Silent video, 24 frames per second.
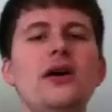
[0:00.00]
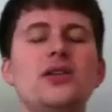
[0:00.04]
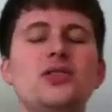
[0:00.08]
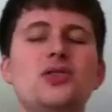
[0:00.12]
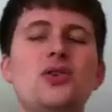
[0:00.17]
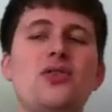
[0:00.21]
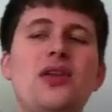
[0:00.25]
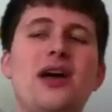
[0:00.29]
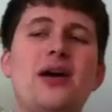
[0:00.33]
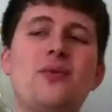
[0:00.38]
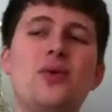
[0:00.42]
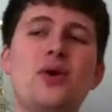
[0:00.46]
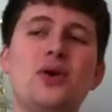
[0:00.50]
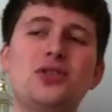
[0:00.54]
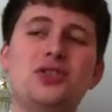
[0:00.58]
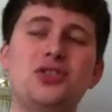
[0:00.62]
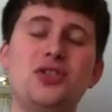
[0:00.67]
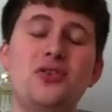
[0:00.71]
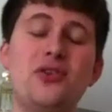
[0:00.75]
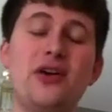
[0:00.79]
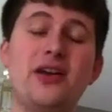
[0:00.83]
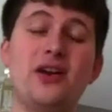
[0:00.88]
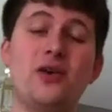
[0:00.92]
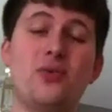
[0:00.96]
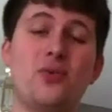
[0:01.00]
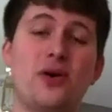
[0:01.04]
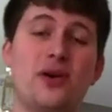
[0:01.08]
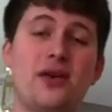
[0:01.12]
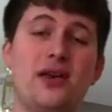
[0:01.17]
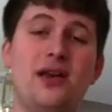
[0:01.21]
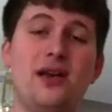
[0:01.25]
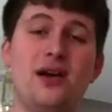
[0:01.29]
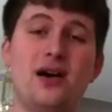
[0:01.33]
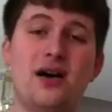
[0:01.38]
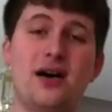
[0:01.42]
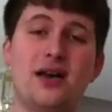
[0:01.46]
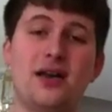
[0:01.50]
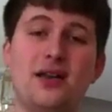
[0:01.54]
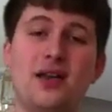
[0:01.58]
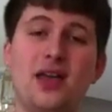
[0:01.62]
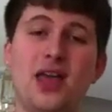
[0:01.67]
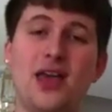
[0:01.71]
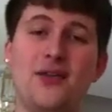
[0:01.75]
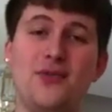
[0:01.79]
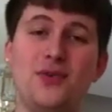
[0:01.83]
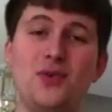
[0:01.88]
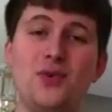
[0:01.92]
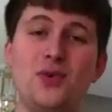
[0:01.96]
So that Roshu that you're working on,
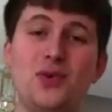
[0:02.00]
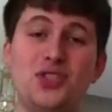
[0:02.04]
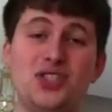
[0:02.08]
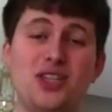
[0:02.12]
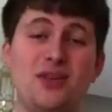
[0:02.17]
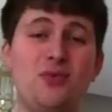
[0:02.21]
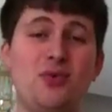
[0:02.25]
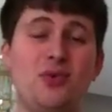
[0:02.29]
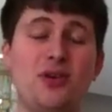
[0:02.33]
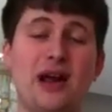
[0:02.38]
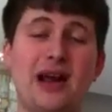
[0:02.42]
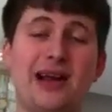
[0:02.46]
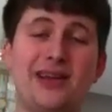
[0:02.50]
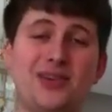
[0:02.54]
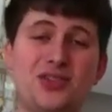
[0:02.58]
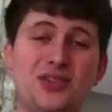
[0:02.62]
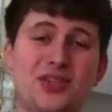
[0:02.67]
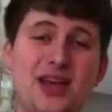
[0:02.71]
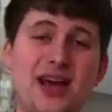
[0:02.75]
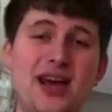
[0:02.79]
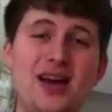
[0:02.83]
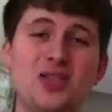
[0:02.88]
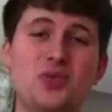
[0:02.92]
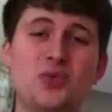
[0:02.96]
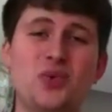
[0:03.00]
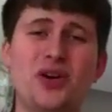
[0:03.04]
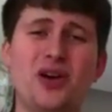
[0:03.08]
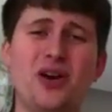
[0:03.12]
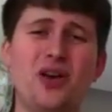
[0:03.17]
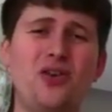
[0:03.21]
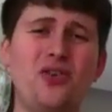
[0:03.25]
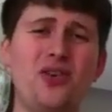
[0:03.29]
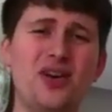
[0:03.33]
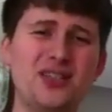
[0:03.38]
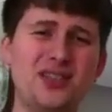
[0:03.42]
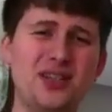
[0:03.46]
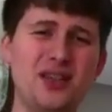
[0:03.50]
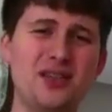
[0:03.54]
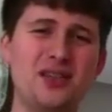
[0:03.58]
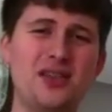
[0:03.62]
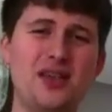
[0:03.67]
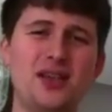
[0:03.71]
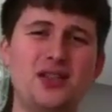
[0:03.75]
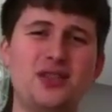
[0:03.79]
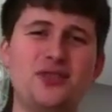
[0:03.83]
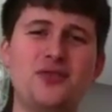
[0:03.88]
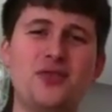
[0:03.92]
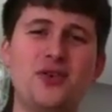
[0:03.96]
if you do a similar exercise where you're glissing
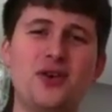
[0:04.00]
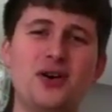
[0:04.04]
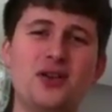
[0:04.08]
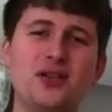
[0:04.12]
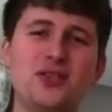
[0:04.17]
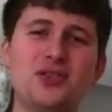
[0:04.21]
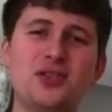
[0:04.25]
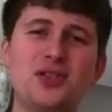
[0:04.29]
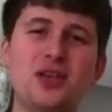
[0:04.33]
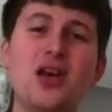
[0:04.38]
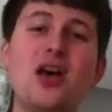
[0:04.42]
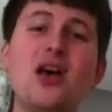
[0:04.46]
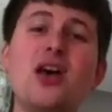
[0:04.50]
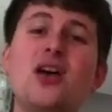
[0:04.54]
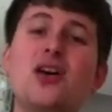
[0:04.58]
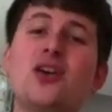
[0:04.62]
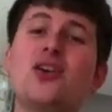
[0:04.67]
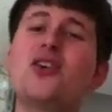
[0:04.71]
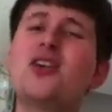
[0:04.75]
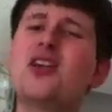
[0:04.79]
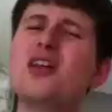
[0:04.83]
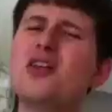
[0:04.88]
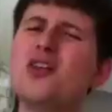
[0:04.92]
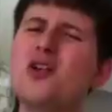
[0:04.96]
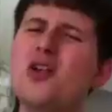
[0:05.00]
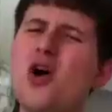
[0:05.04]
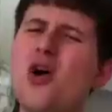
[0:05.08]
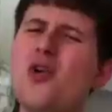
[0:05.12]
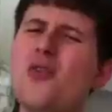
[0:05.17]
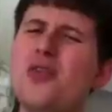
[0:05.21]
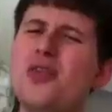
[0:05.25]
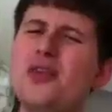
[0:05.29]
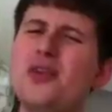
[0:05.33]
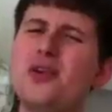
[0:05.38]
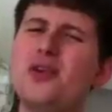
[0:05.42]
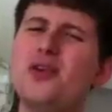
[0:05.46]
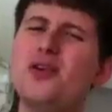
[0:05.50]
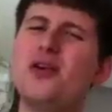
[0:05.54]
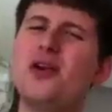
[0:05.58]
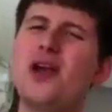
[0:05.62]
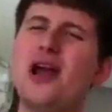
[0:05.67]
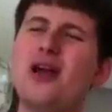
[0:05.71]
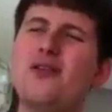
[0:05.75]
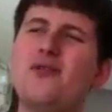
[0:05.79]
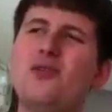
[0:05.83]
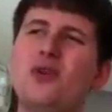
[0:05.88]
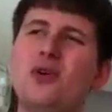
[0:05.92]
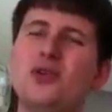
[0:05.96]
things first, you're going to know that your
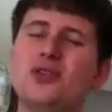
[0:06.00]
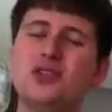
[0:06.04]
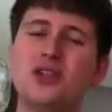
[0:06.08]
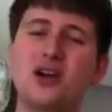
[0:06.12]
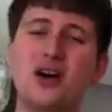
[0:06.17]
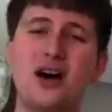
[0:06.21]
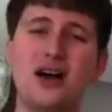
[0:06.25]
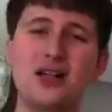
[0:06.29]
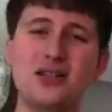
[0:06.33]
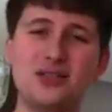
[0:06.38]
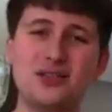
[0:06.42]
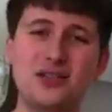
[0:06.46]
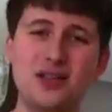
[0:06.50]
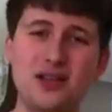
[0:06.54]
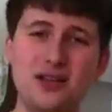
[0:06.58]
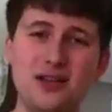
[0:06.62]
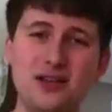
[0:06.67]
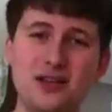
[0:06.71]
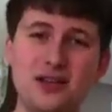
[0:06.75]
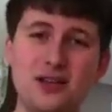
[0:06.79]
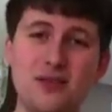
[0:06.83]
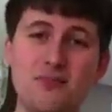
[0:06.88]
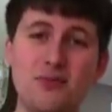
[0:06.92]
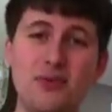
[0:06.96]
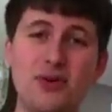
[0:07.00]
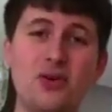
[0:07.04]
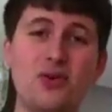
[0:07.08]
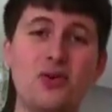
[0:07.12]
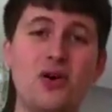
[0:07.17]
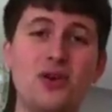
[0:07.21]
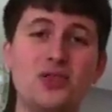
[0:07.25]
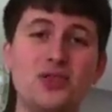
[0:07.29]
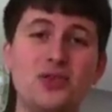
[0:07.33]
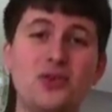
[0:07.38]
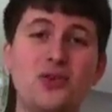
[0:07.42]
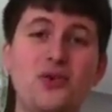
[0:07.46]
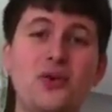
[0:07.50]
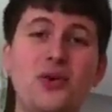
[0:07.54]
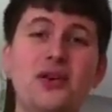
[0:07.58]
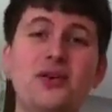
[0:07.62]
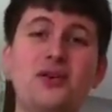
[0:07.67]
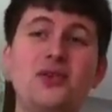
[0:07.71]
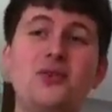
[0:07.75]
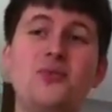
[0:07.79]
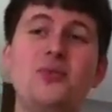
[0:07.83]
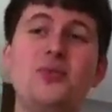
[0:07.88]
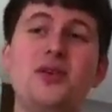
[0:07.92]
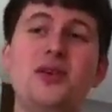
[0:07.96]
airflow is constant, but you're also going
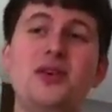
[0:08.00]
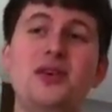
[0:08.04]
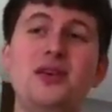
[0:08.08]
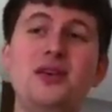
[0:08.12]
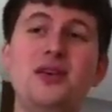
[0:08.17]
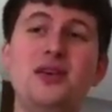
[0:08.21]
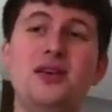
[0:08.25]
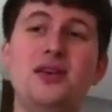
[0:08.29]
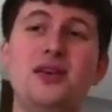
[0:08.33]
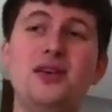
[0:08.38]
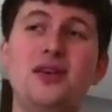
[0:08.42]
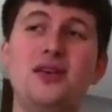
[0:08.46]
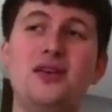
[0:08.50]
to be